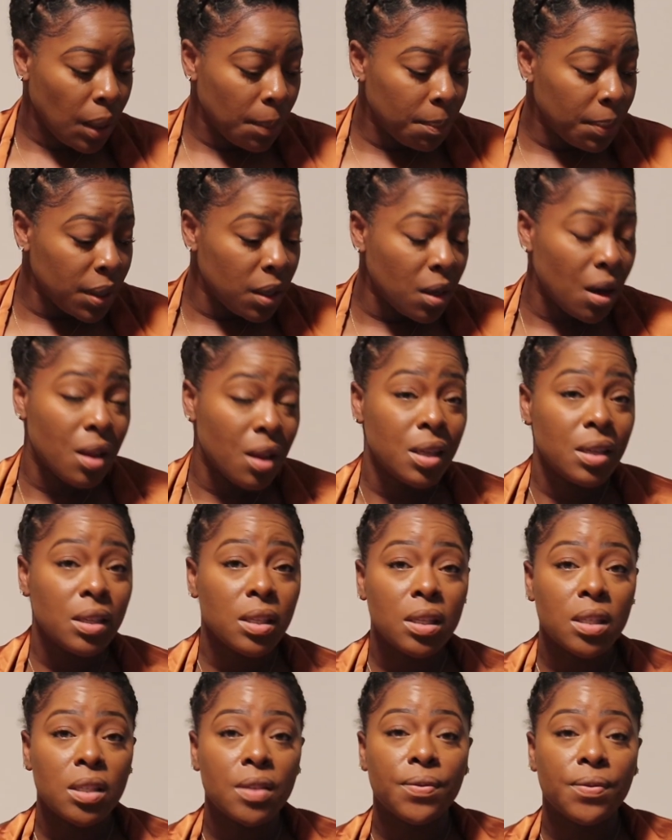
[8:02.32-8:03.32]
But y'all,
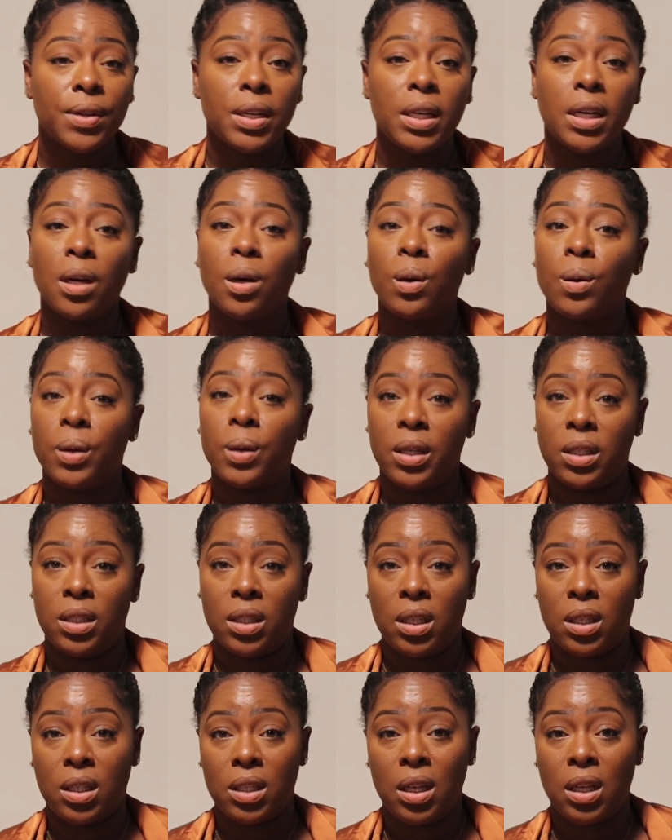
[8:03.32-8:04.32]
this is freaking
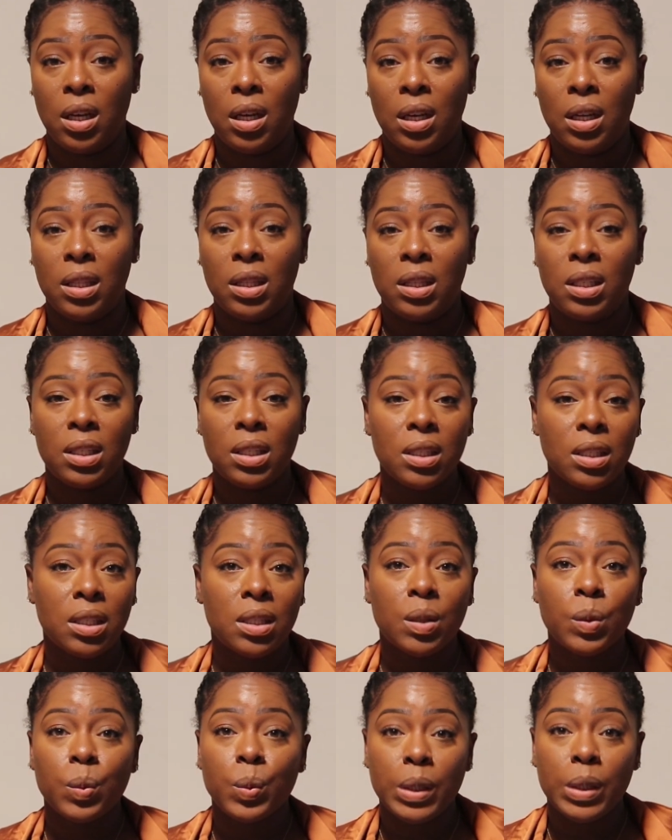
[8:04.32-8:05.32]
gorgeous. This is
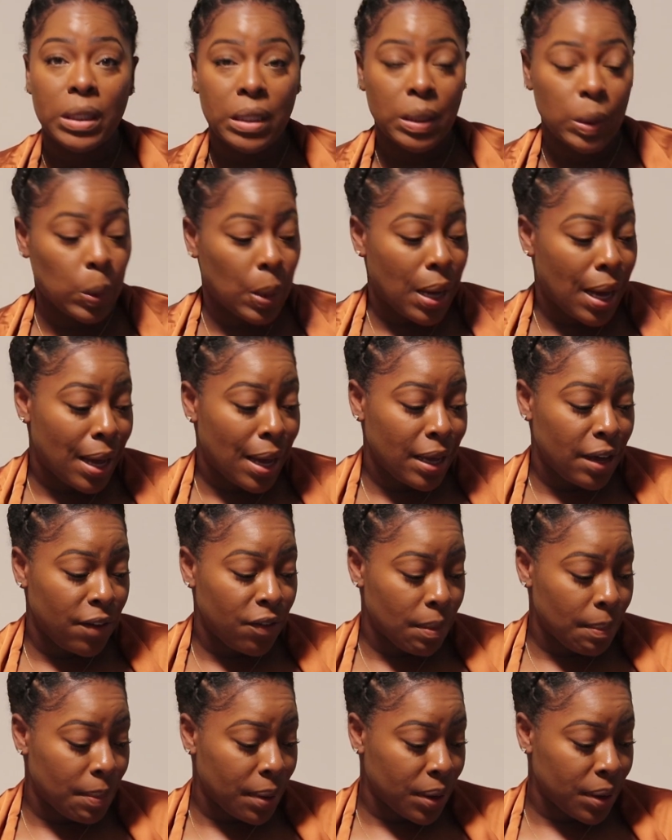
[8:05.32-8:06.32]
the reason why I
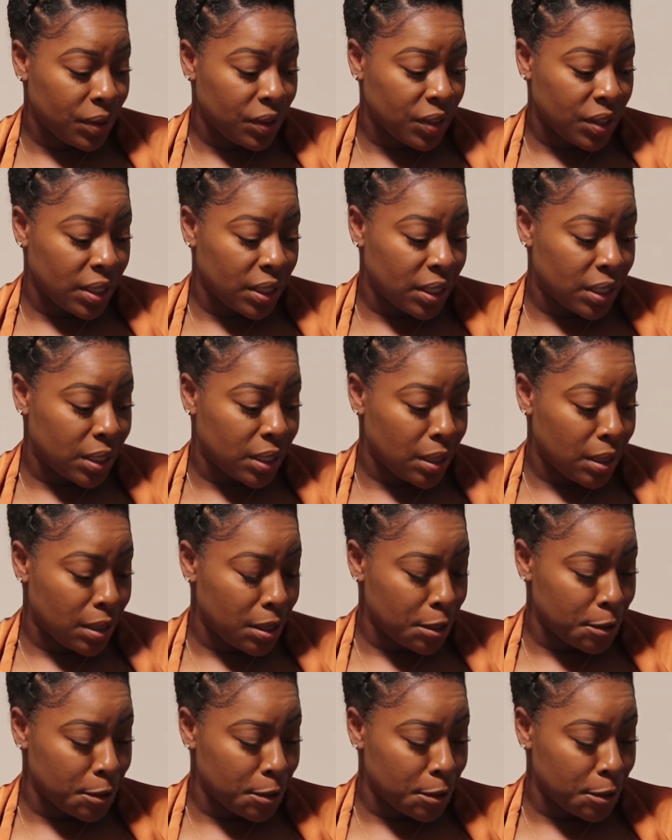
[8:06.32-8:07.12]
even purchased,